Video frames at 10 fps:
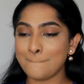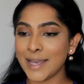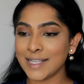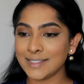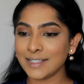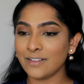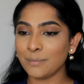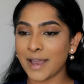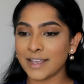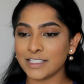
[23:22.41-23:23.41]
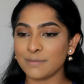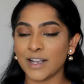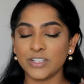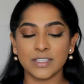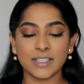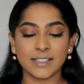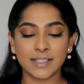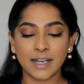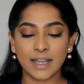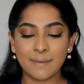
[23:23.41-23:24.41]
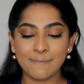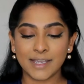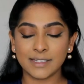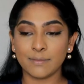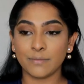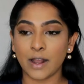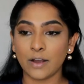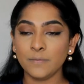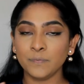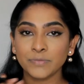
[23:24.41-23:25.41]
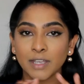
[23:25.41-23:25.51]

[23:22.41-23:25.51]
pencil by Smudge. This is the color medium brown.